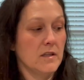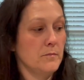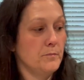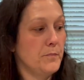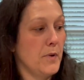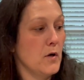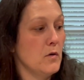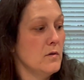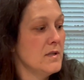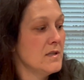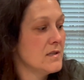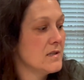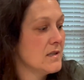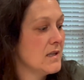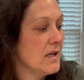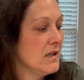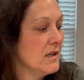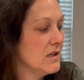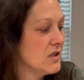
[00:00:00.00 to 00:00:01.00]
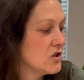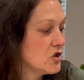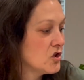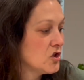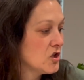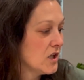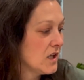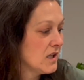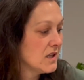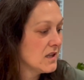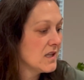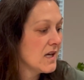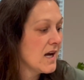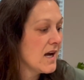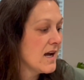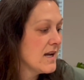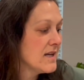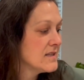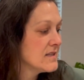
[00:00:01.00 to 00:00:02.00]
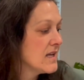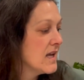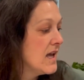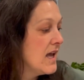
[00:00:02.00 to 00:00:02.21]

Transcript: boneless, skinless chicken thighs,